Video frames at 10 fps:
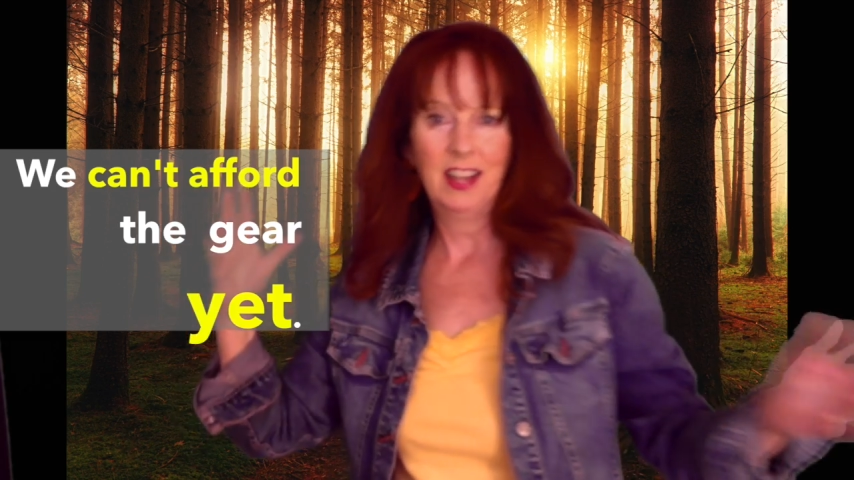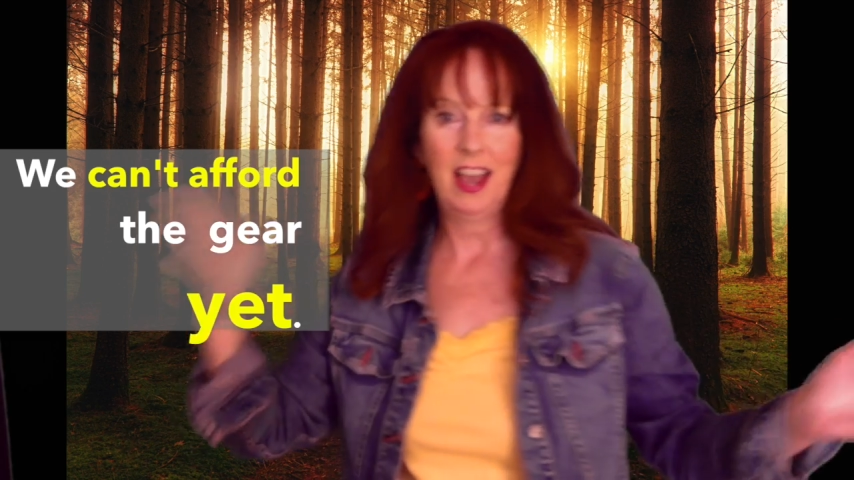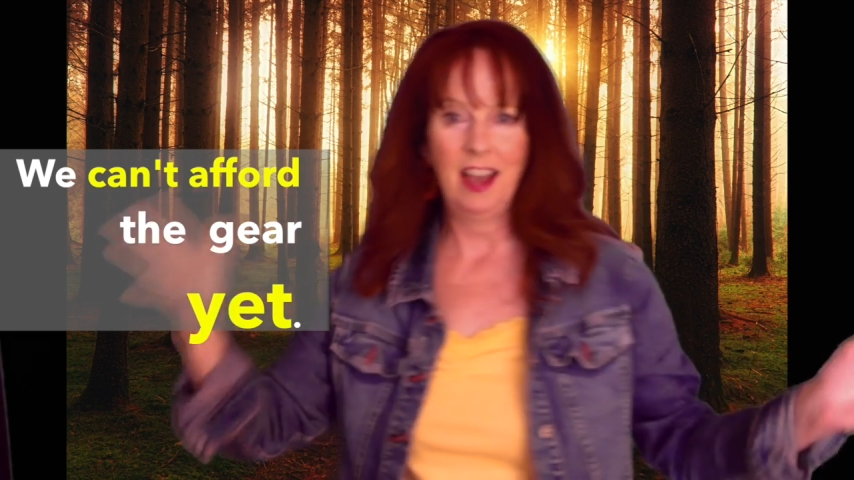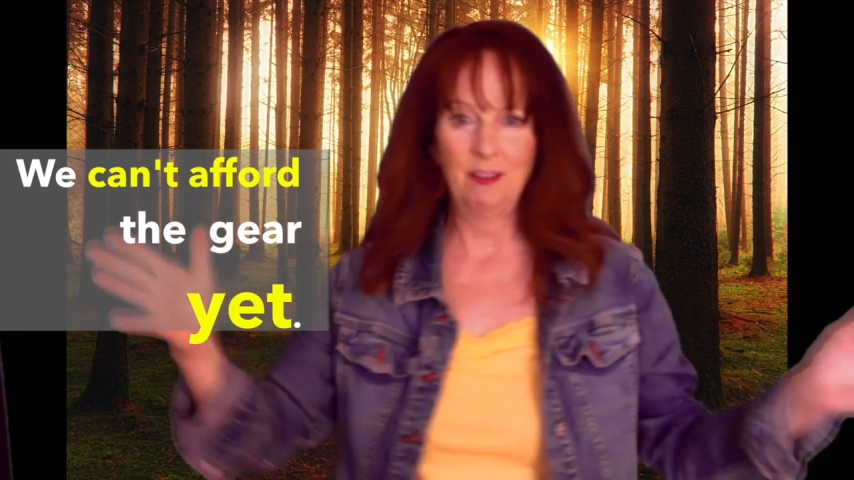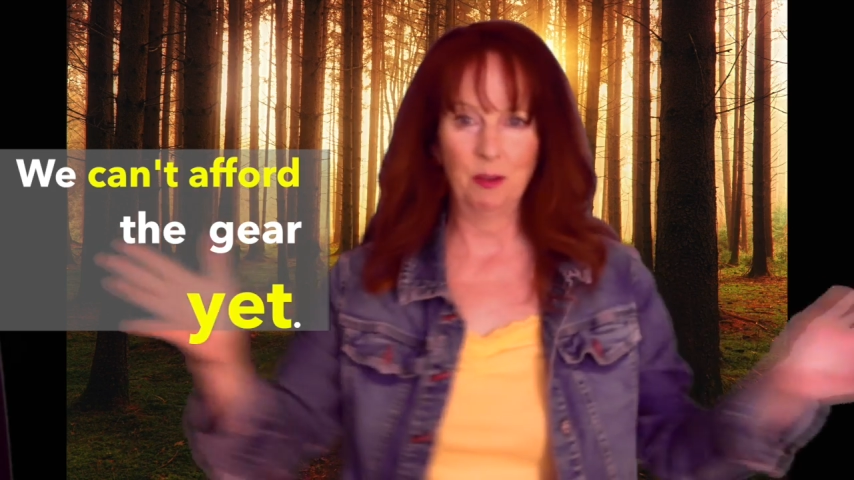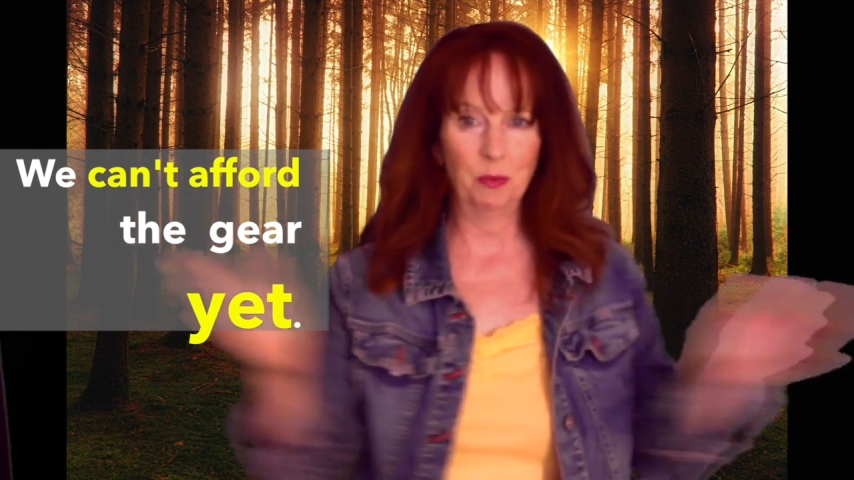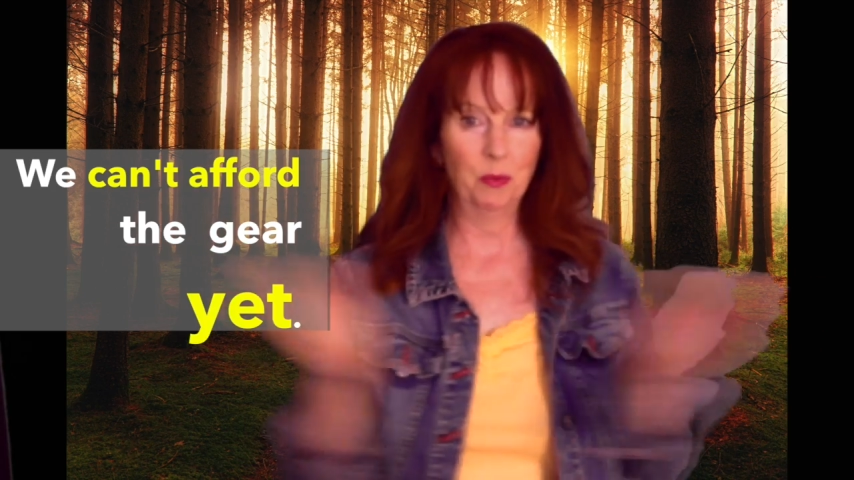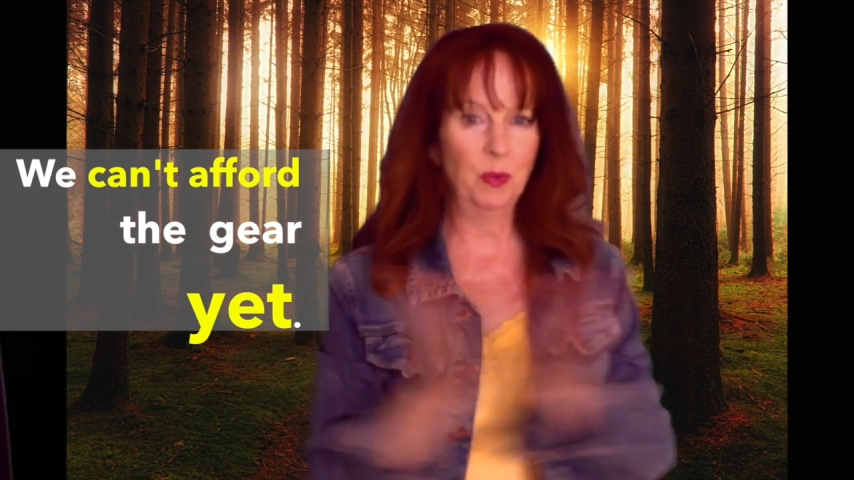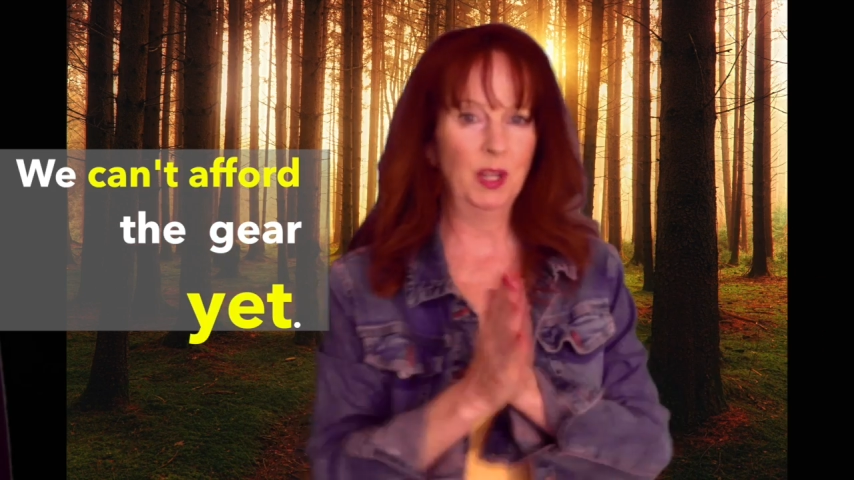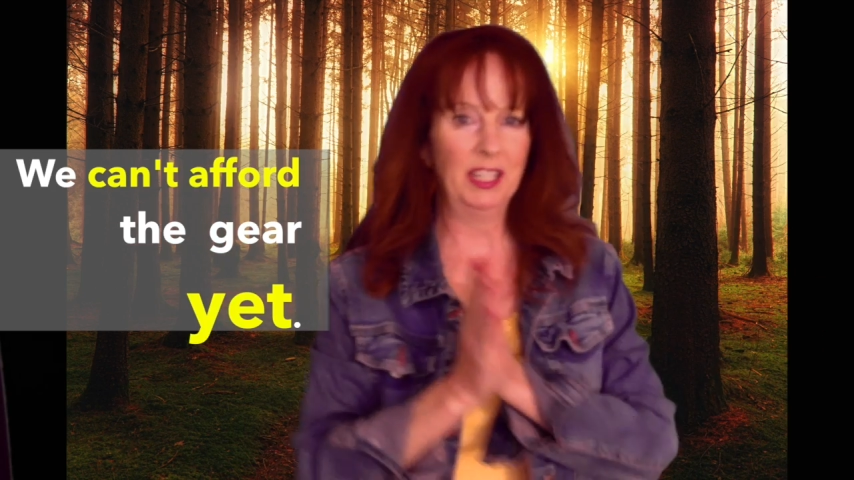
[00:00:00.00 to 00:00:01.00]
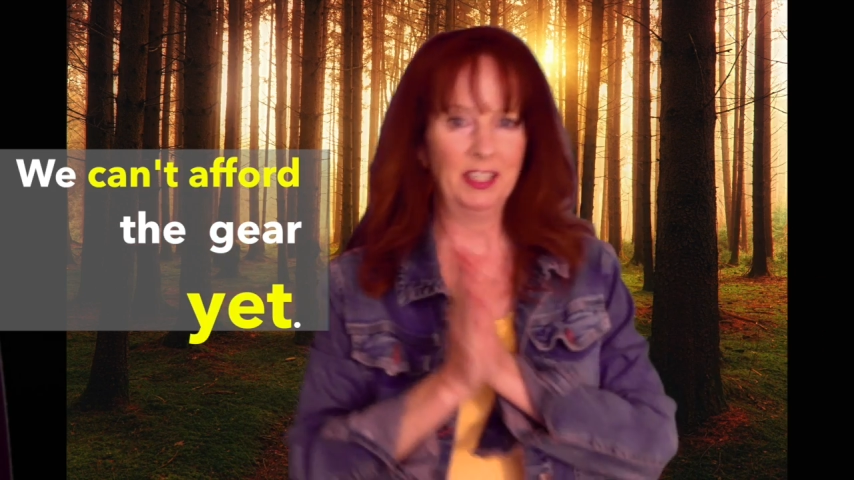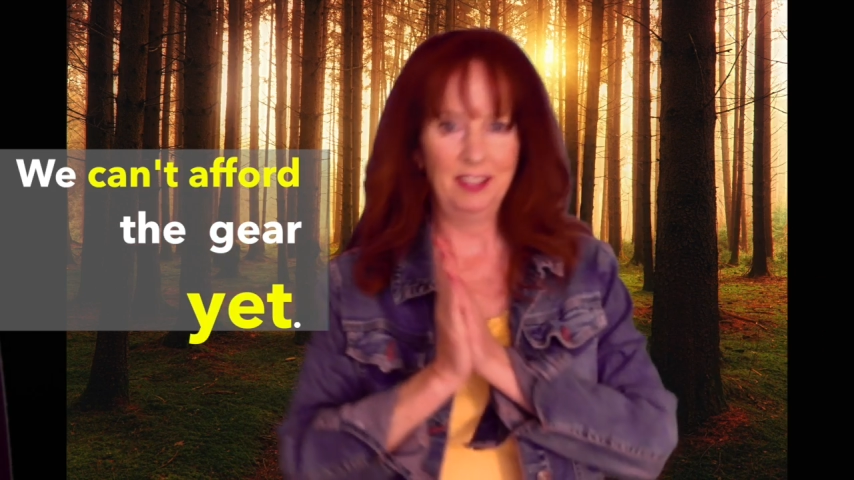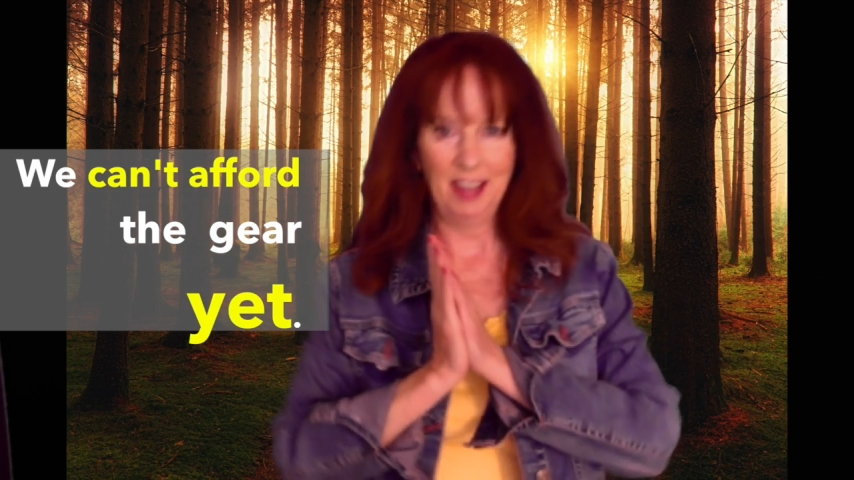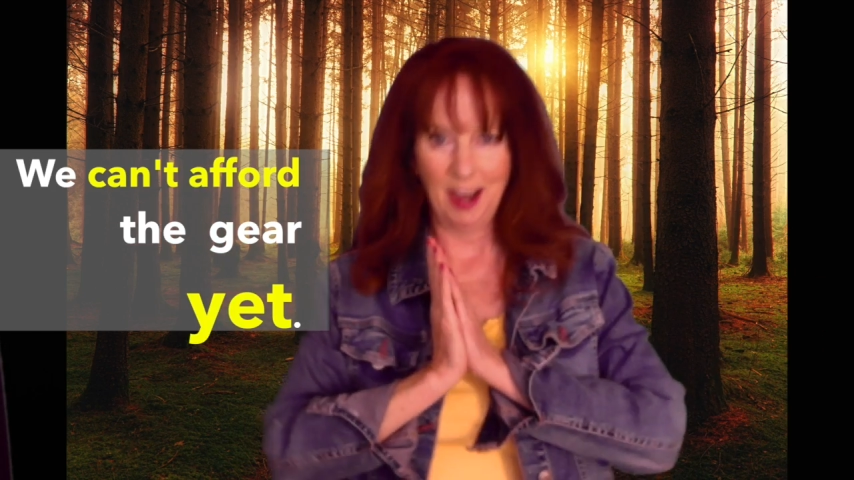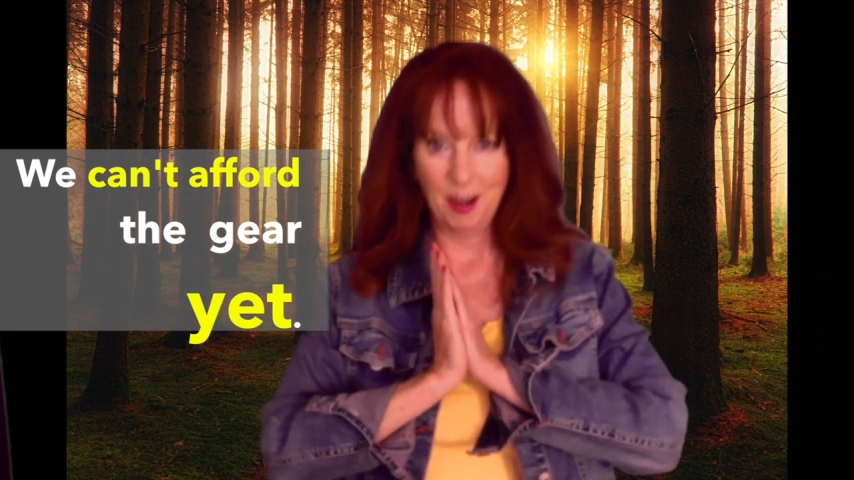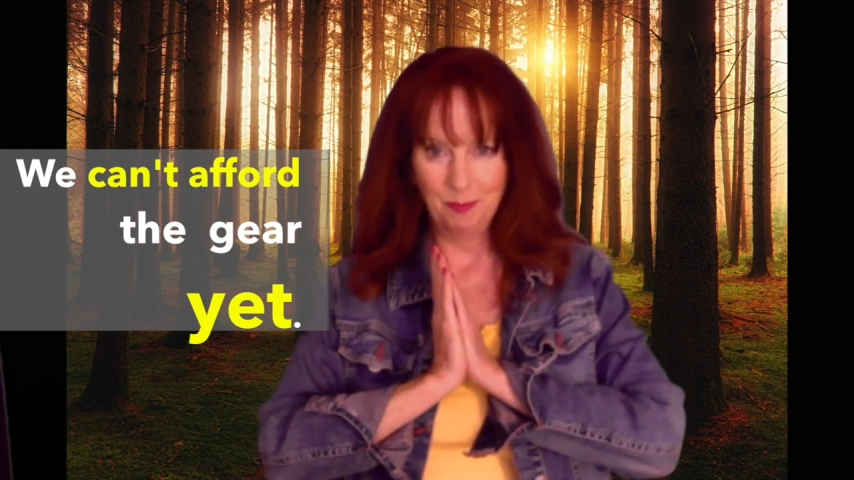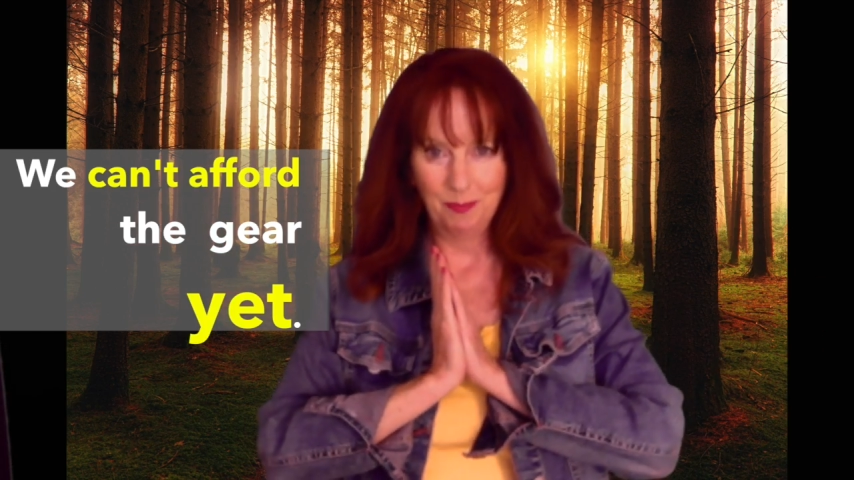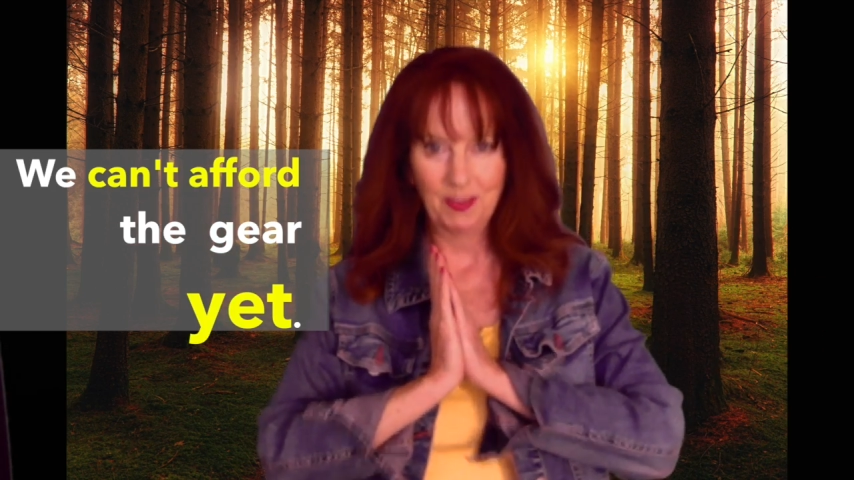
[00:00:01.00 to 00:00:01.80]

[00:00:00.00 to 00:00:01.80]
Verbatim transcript: have a really good time.